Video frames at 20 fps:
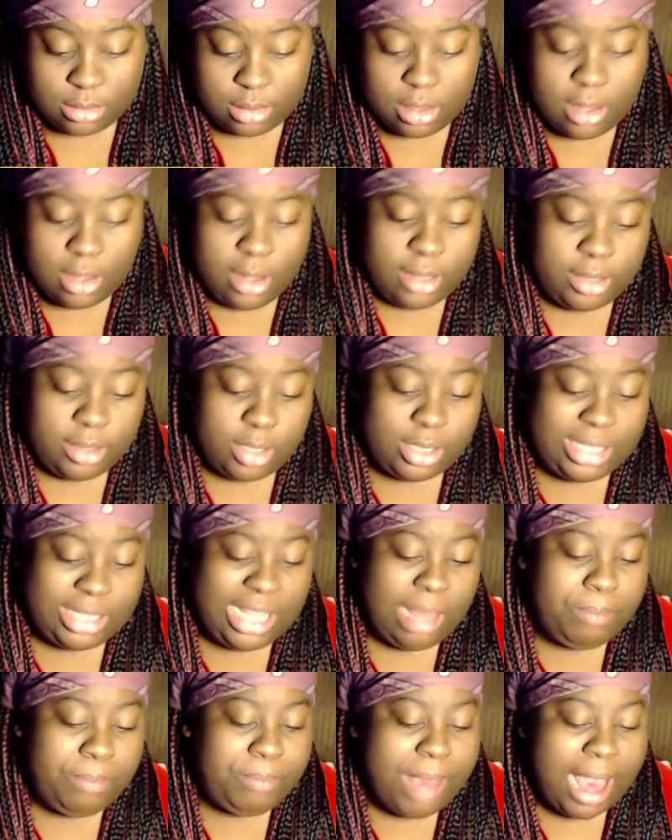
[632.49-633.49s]
To see a
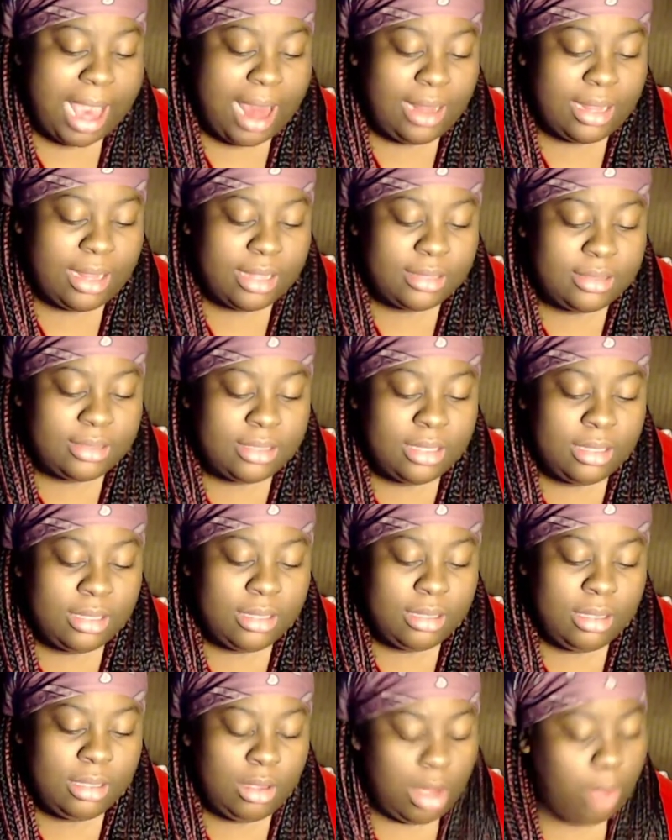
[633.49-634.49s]
palace,
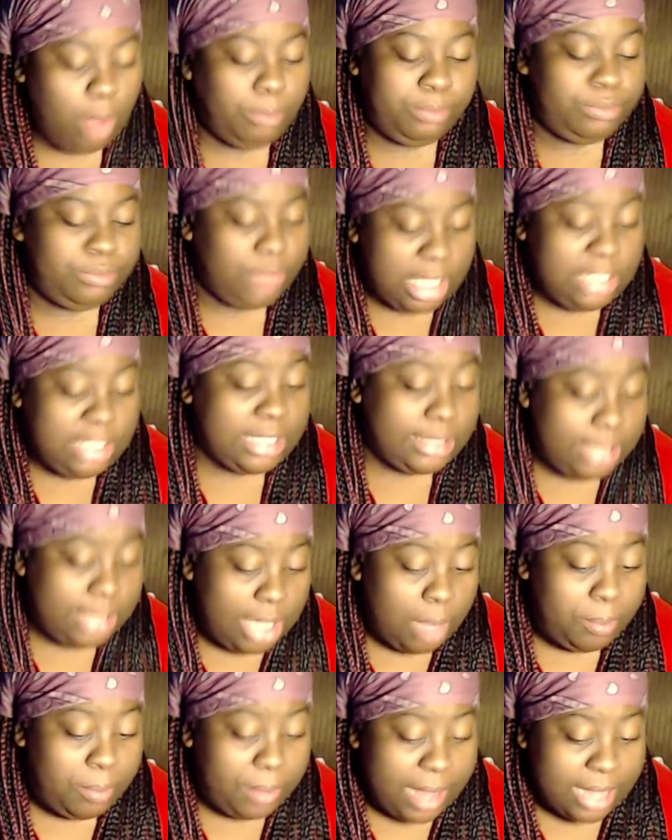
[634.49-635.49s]
oh, to see a
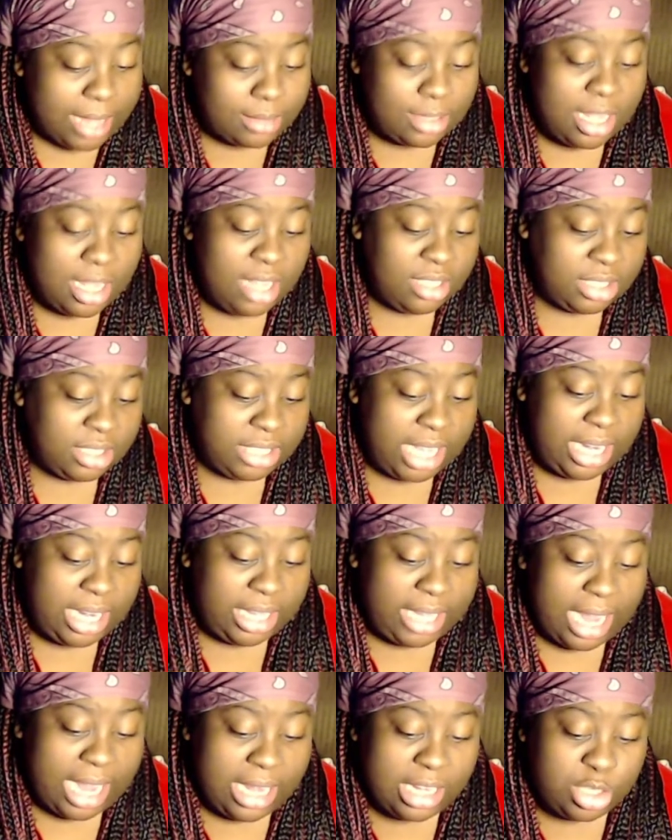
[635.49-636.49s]
place
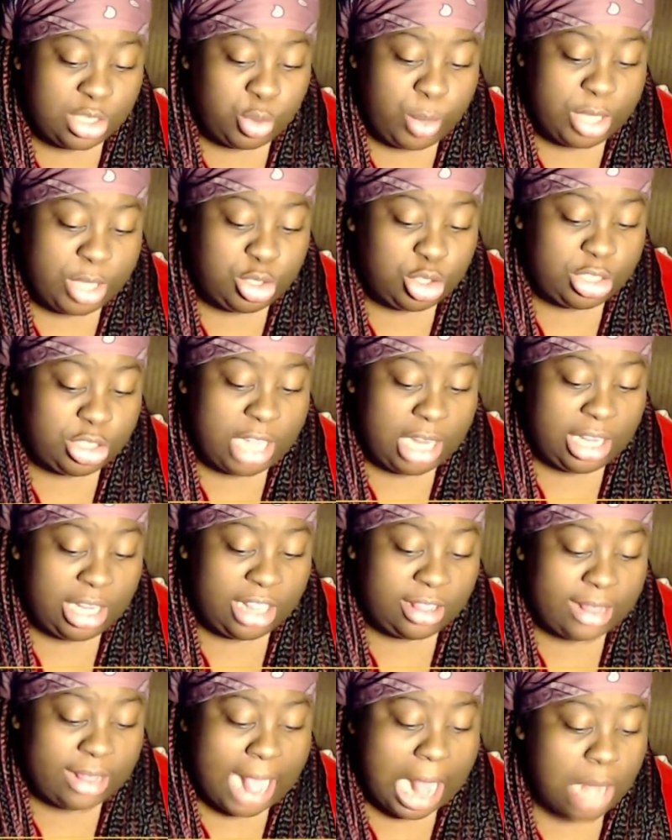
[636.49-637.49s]
dedicated to entertaining
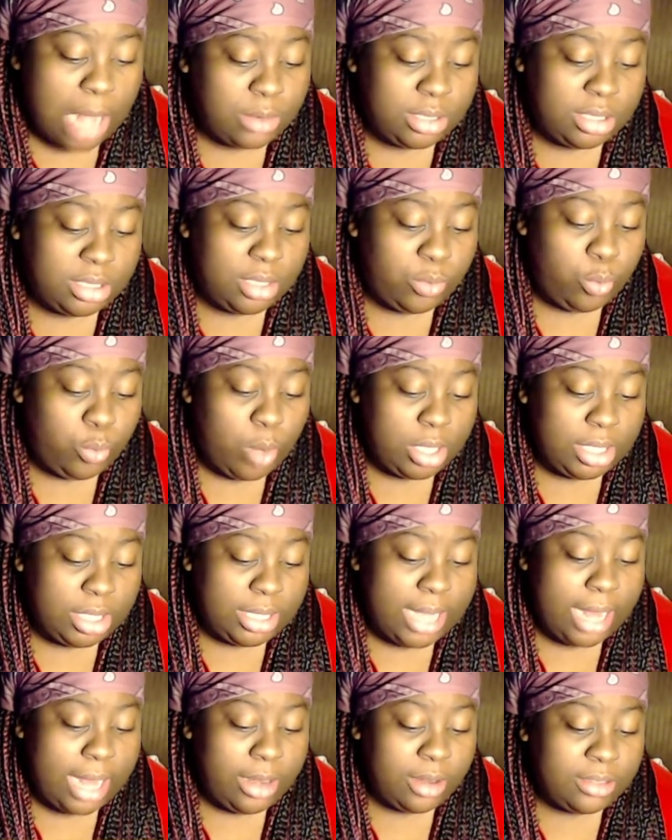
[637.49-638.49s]
thousands of
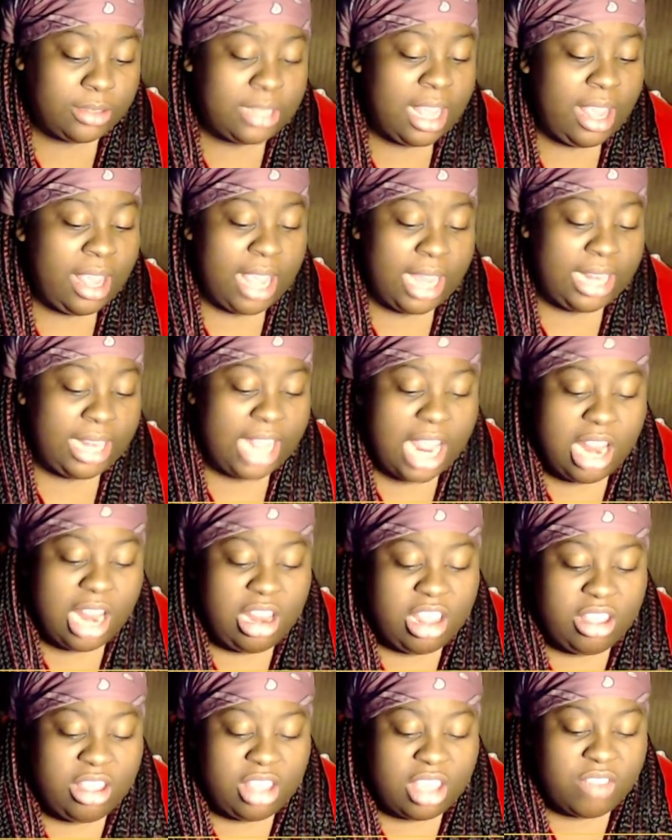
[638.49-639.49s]
Wonderlanders at any
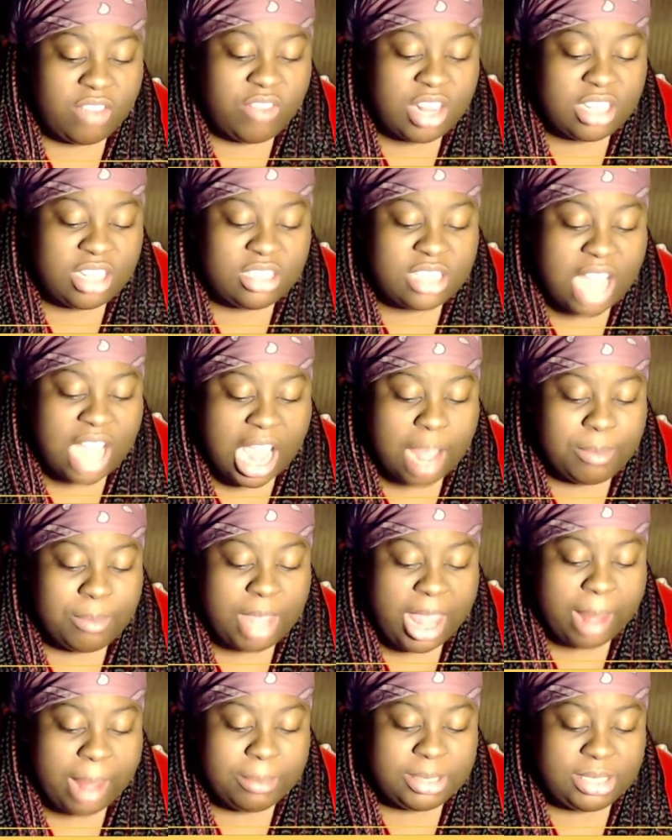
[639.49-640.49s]
given time
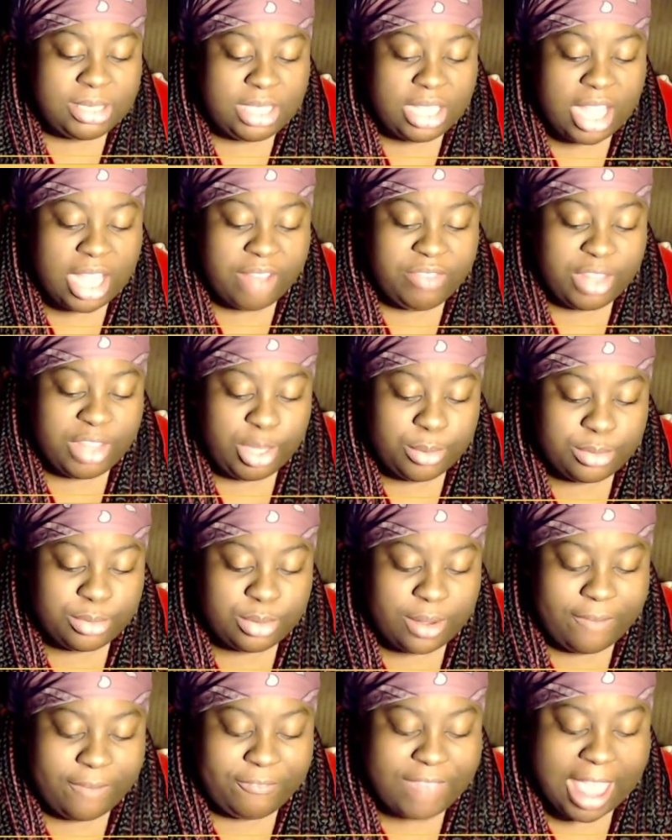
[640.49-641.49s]
empty of the usual
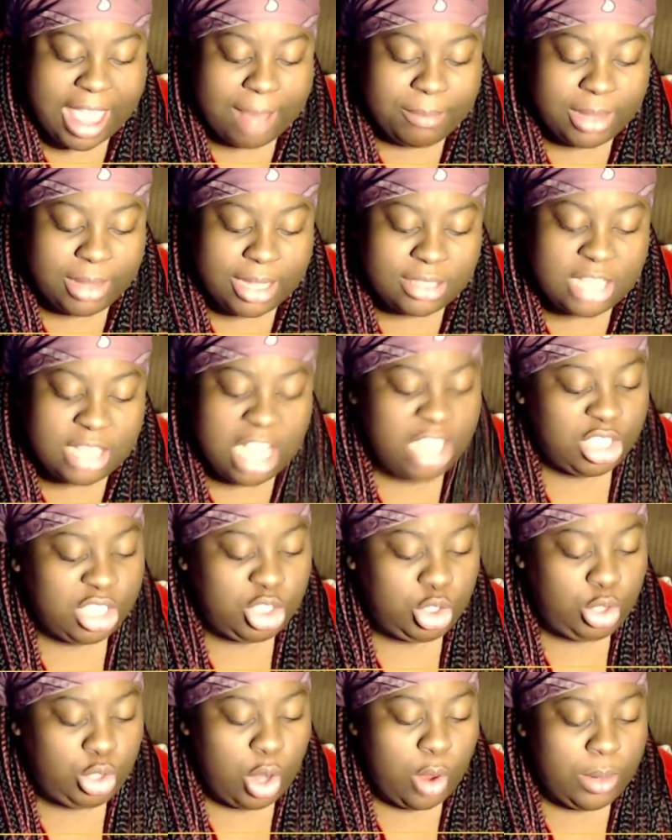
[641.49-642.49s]
families,
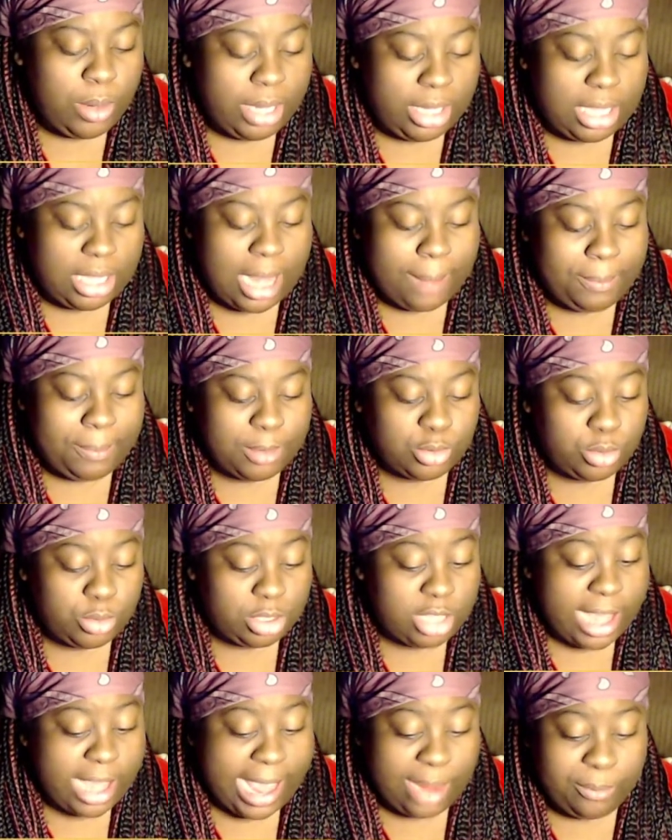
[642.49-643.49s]
strolling couples,
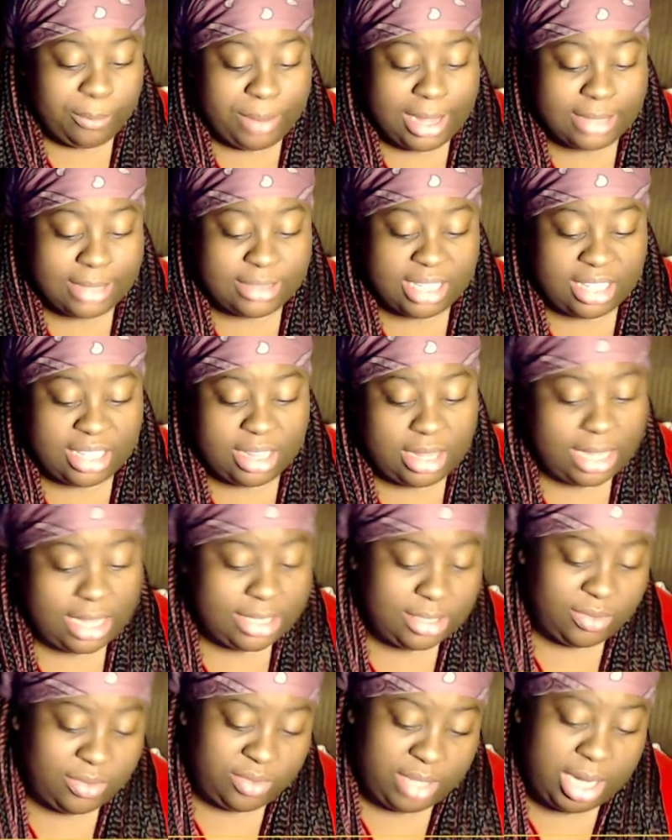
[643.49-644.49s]
retirees, and cliques of
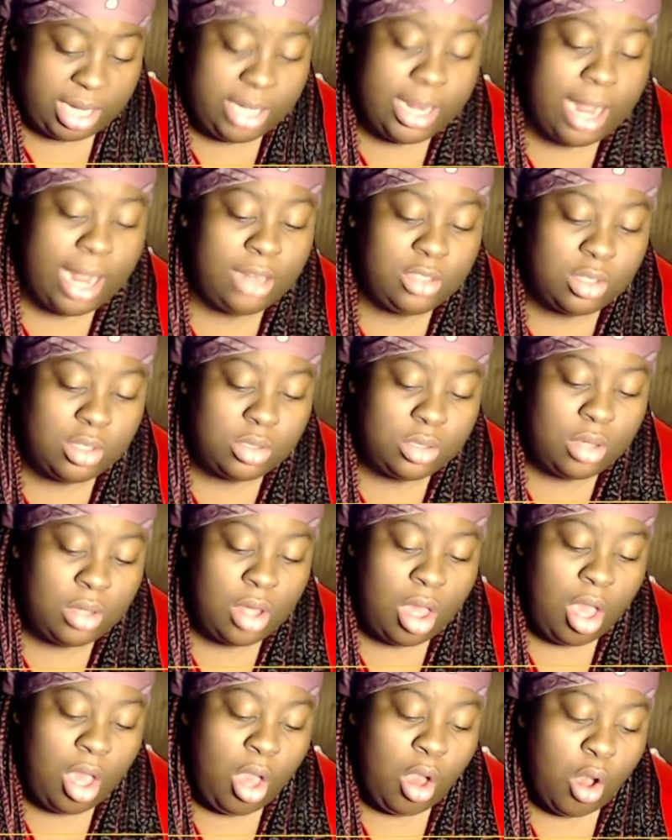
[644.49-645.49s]
teenagers.
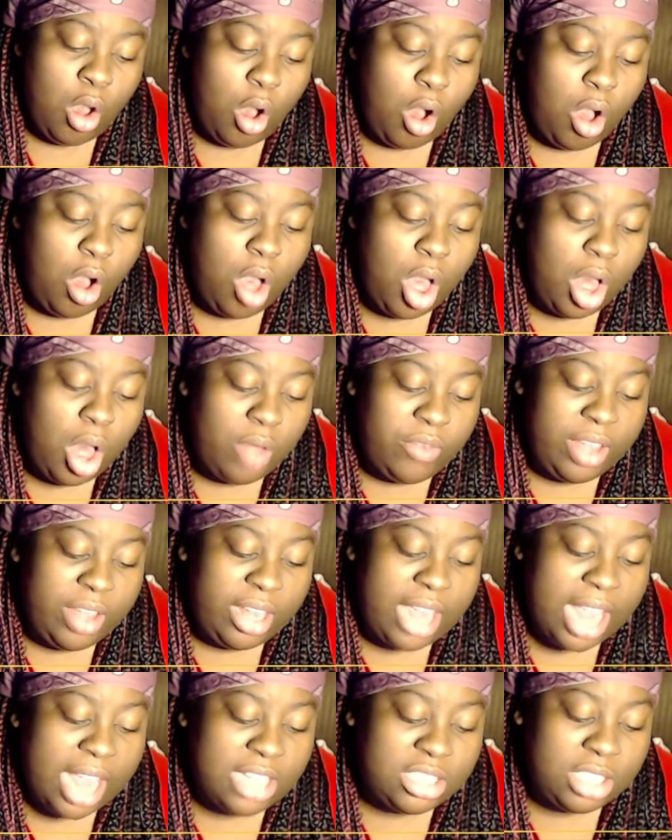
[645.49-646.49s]
All
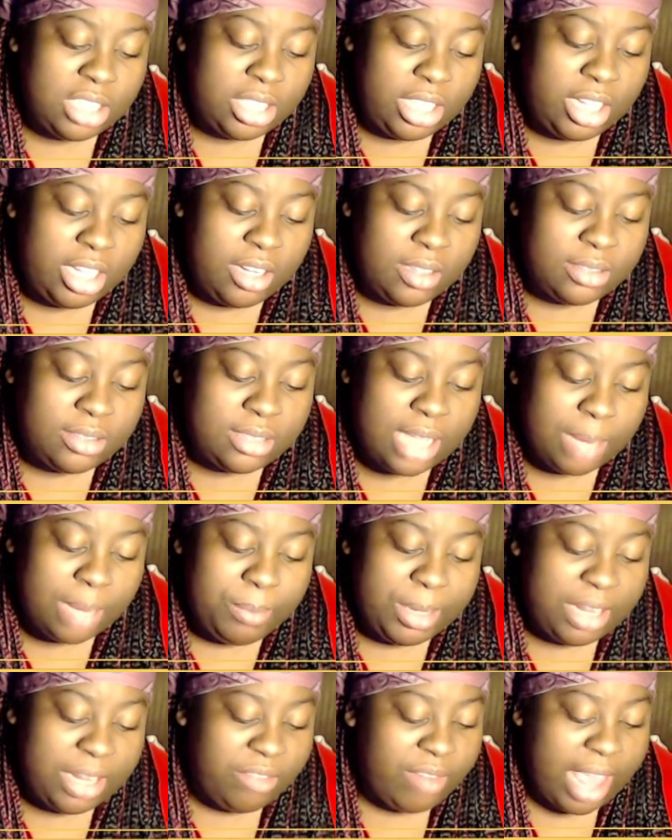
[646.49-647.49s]
vacationers had been
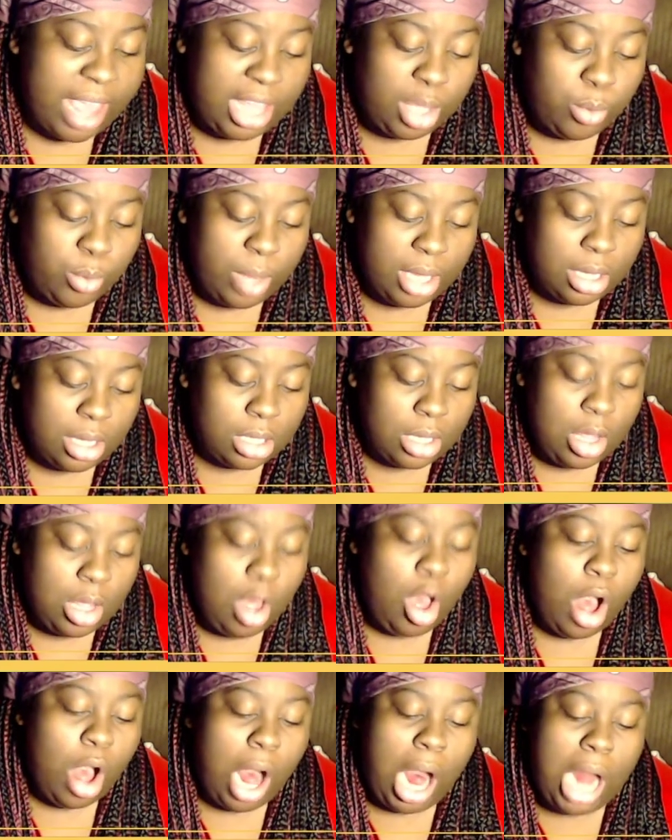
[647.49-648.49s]
evacuated,
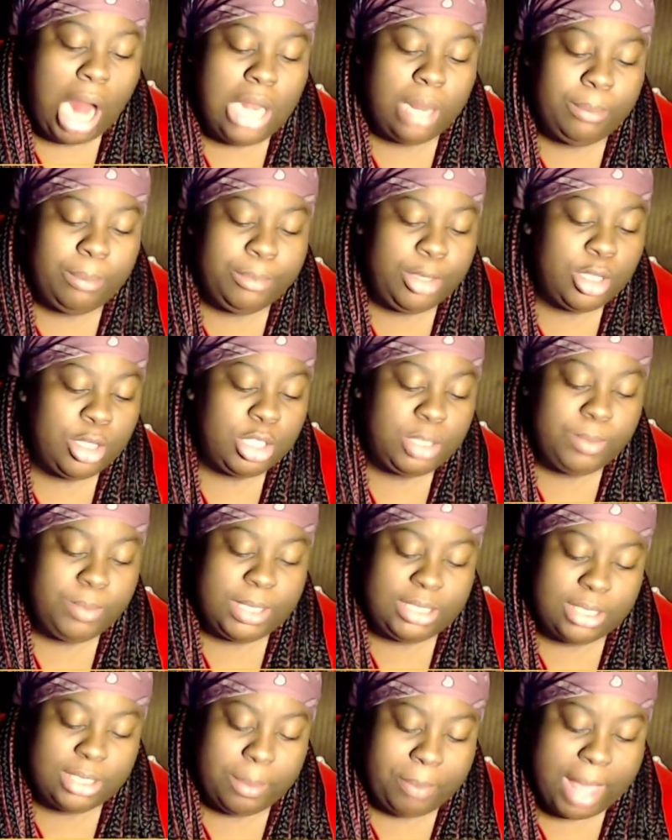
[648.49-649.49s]
all amusements
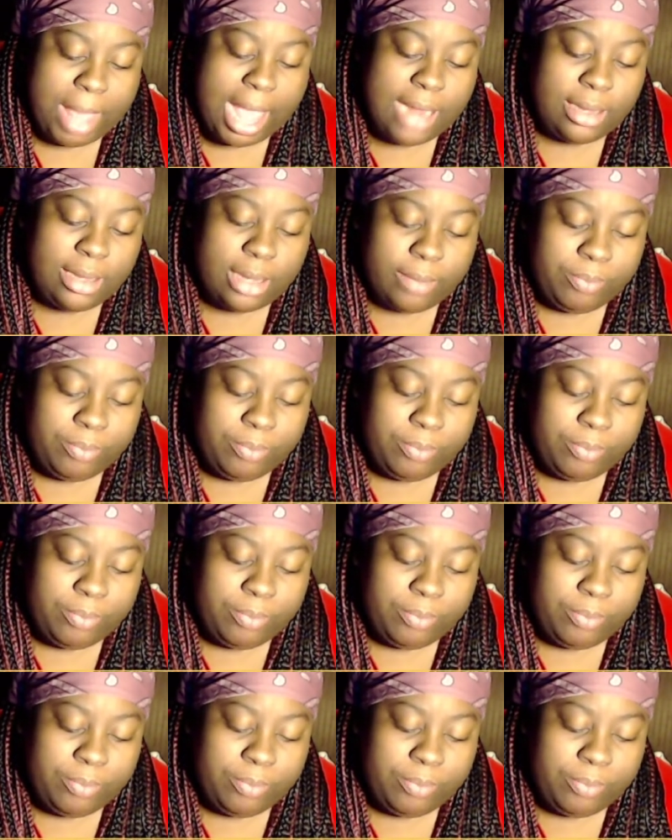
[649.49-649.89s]
abandoned.